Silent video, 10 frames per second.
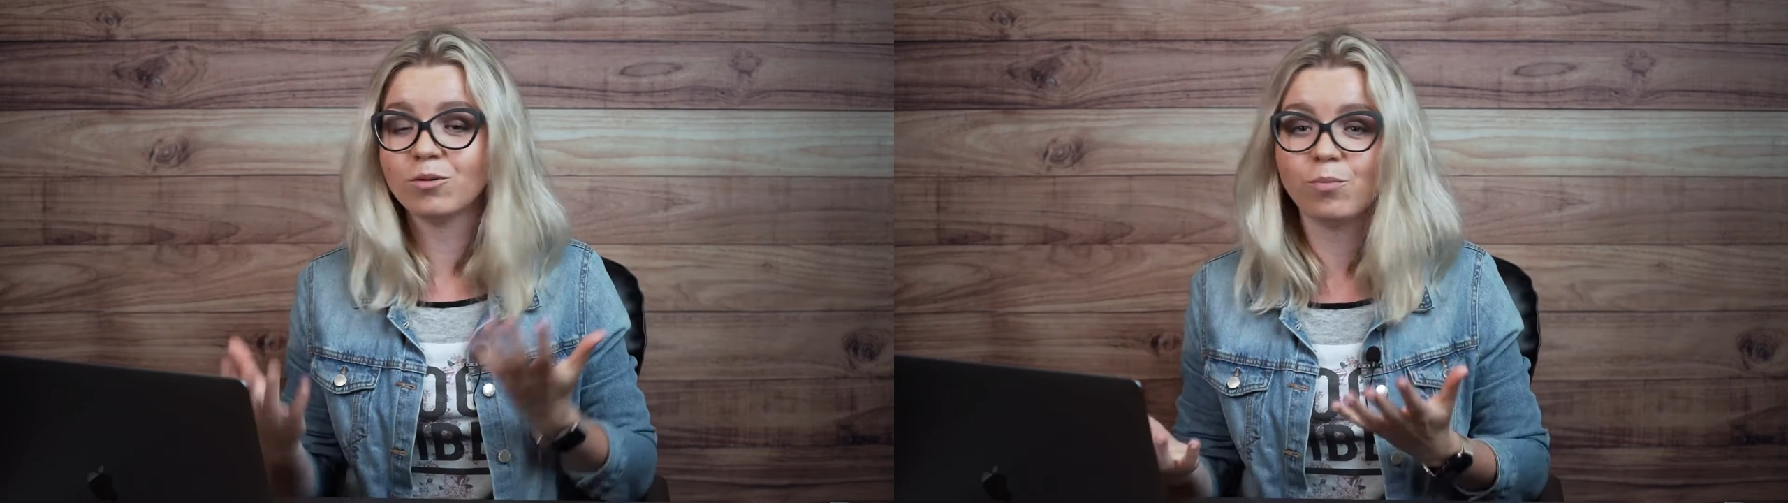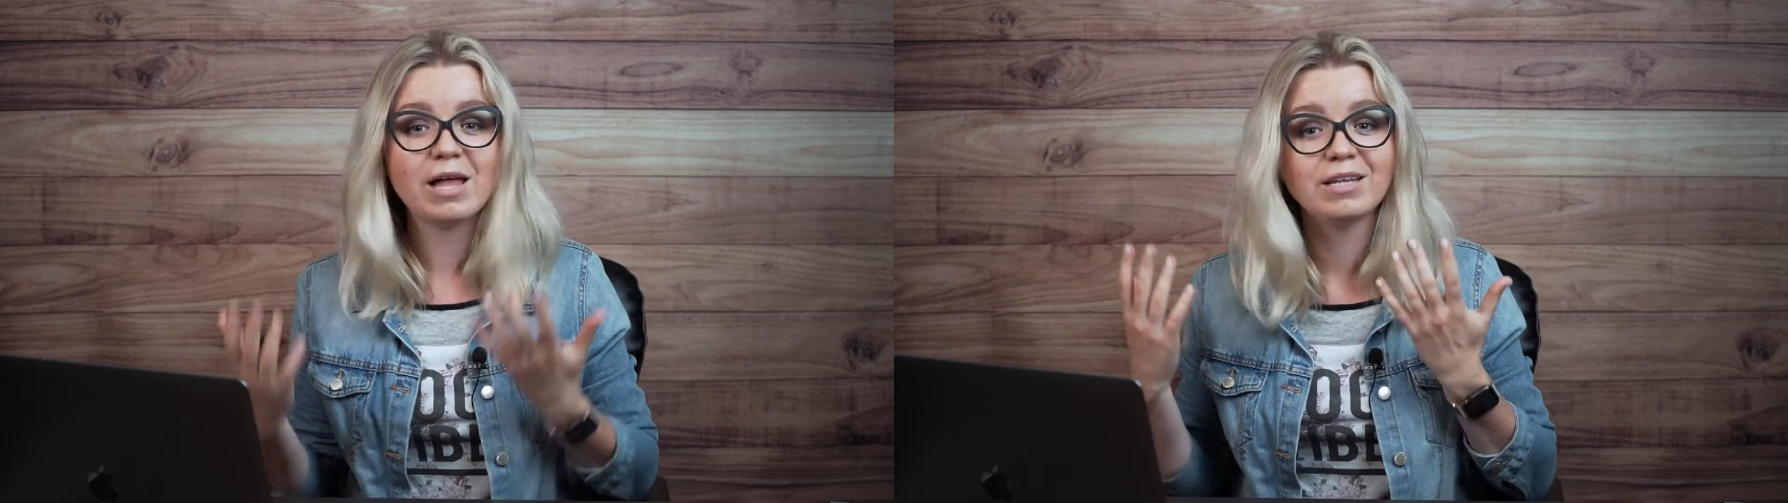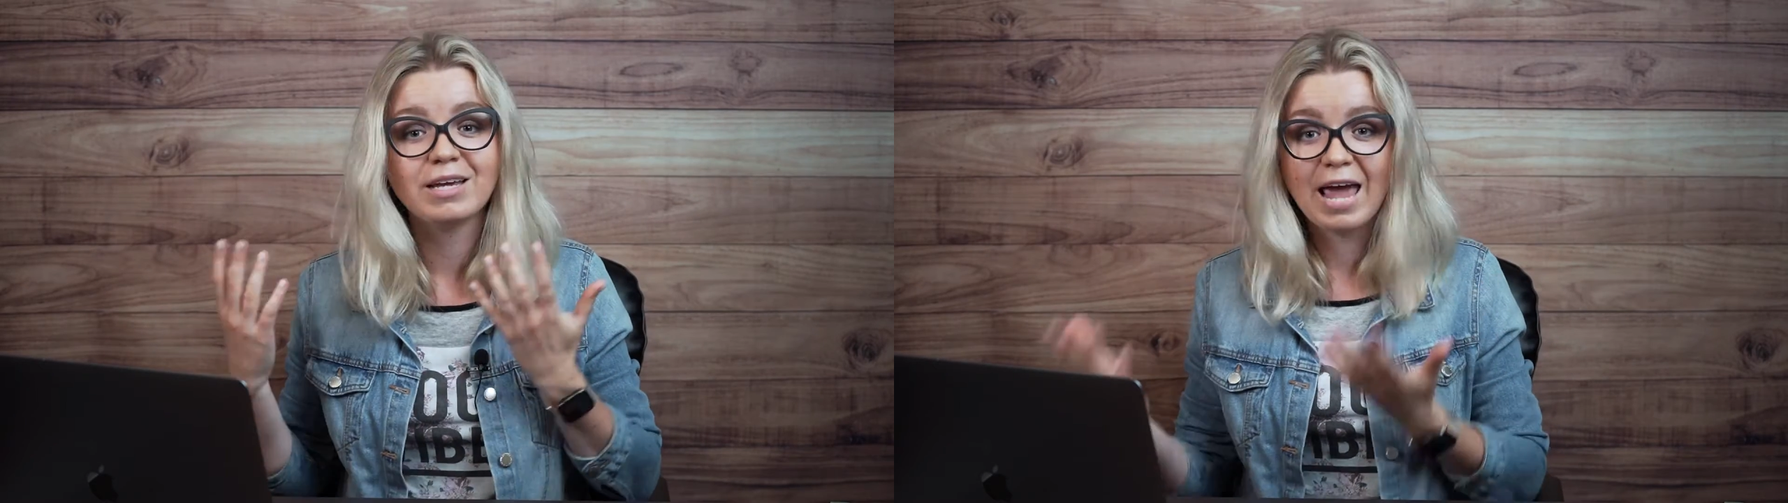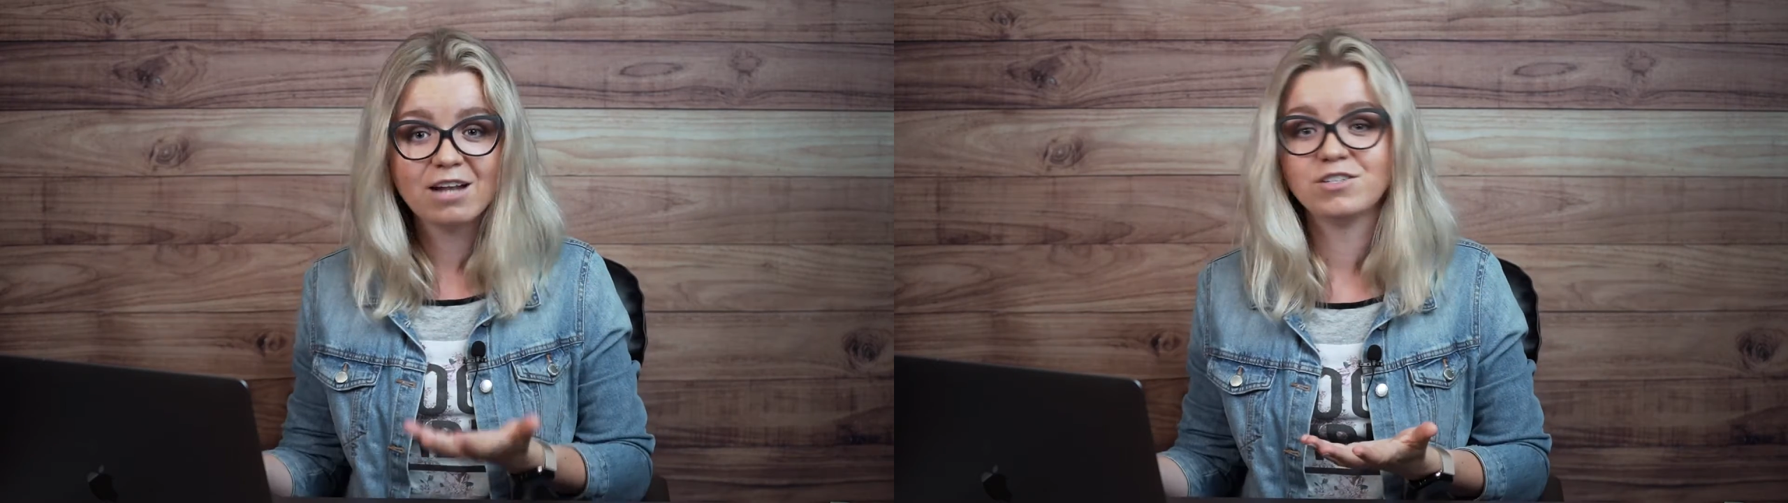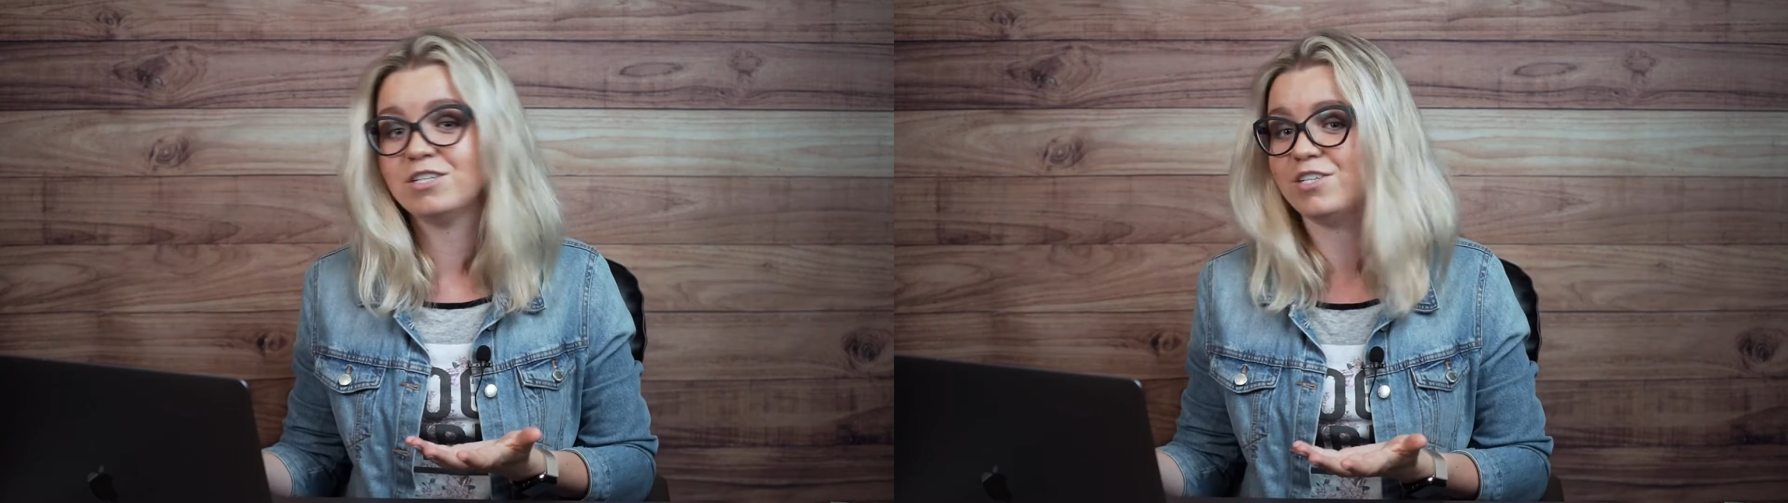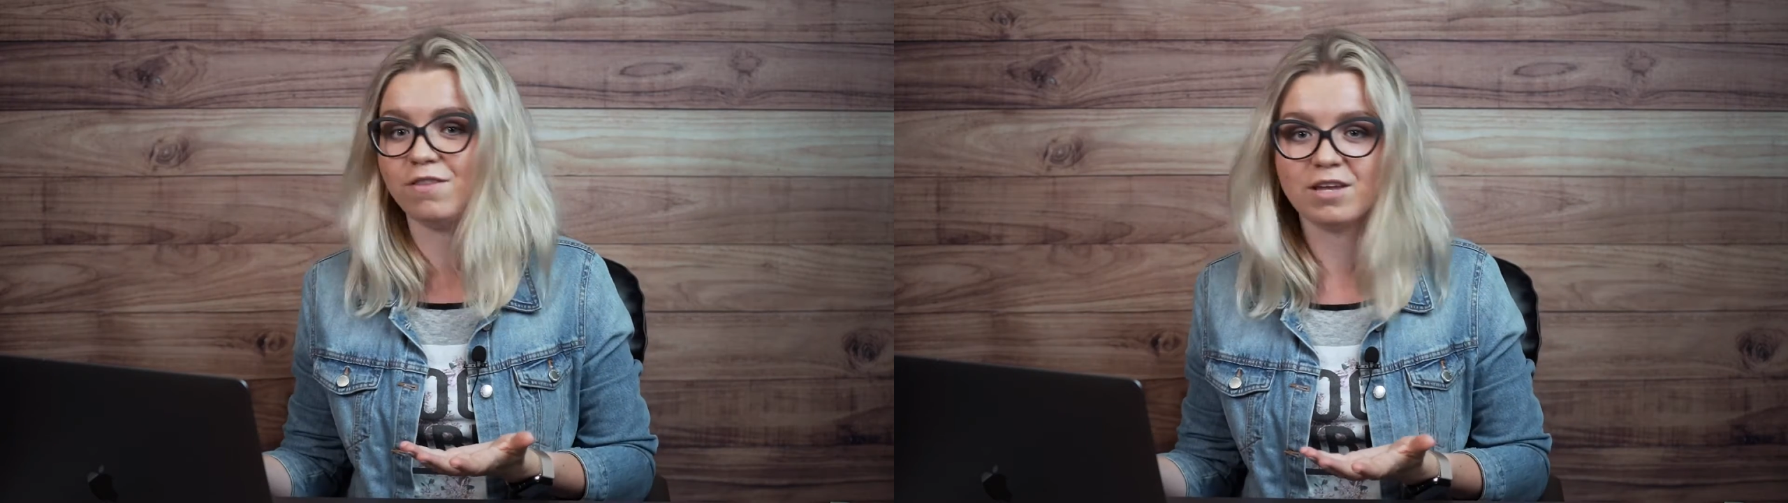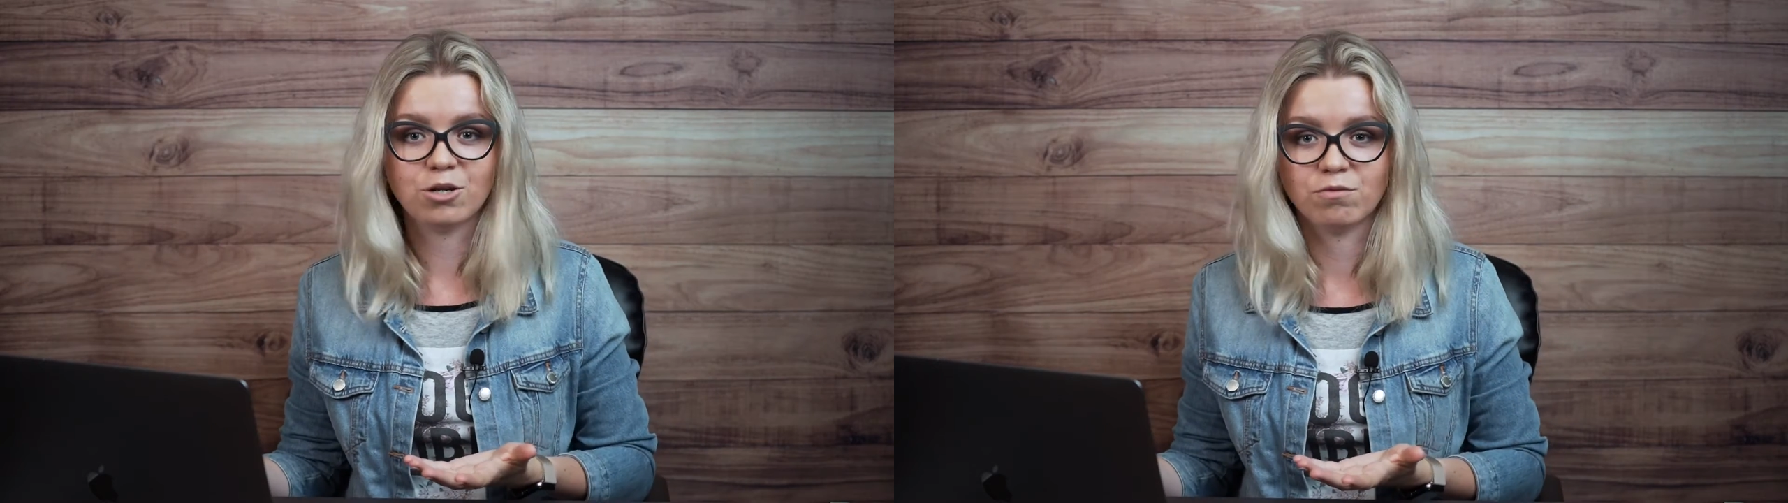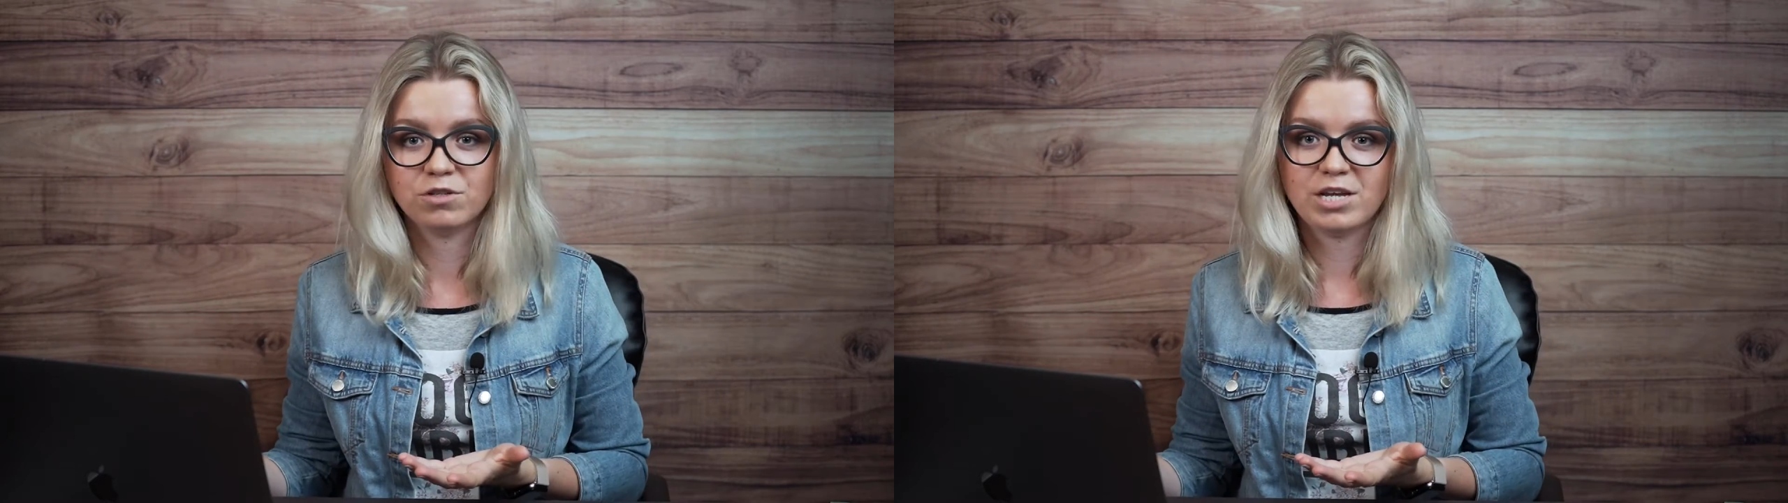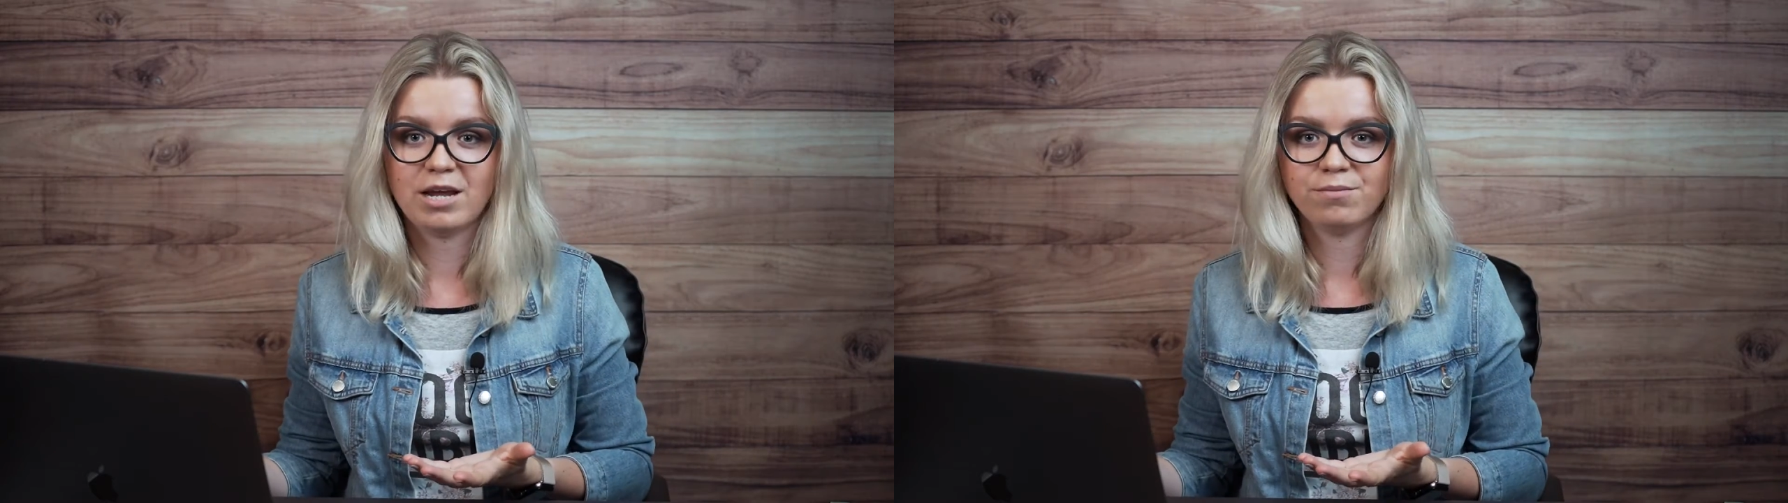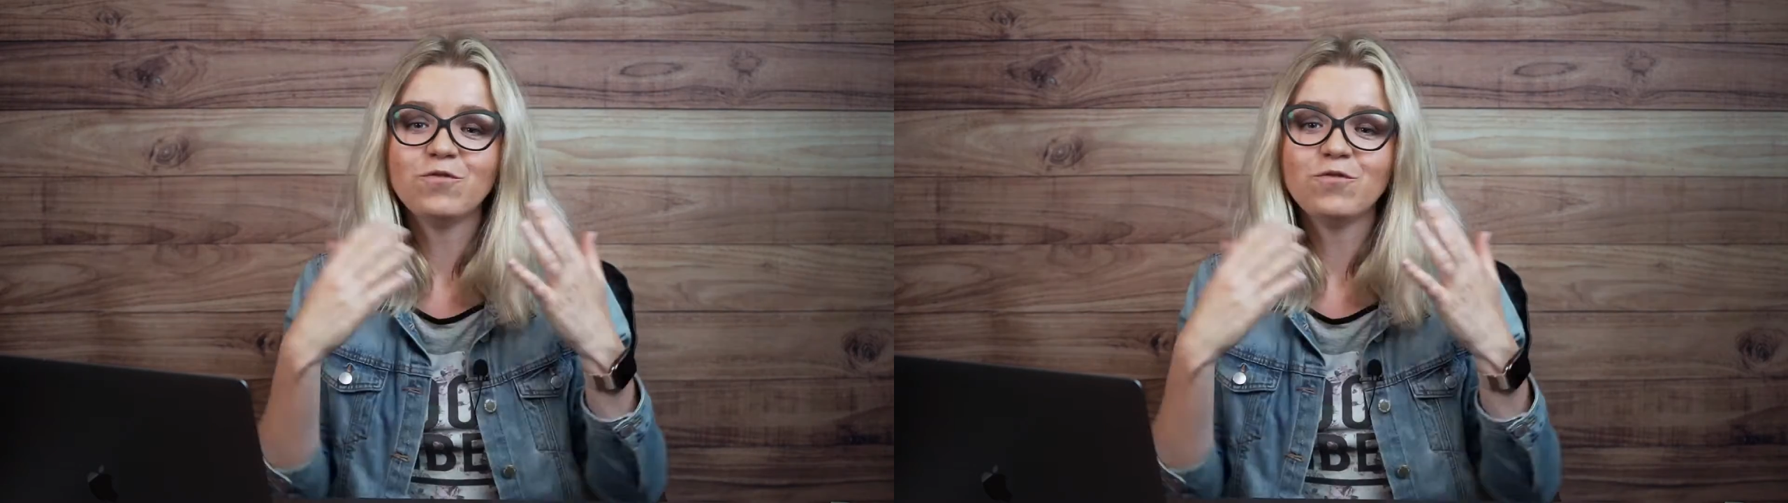compelling candidate at the end of the day.